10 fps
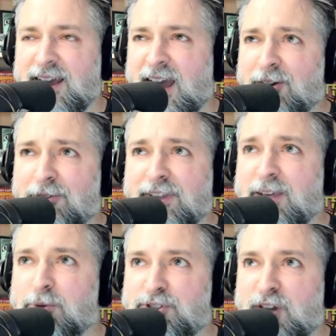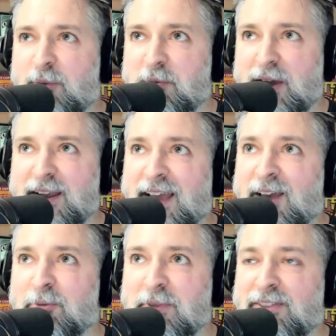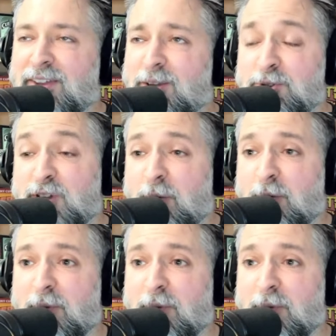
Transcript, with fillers: don't think he was stopping by to help me. I think he was stopping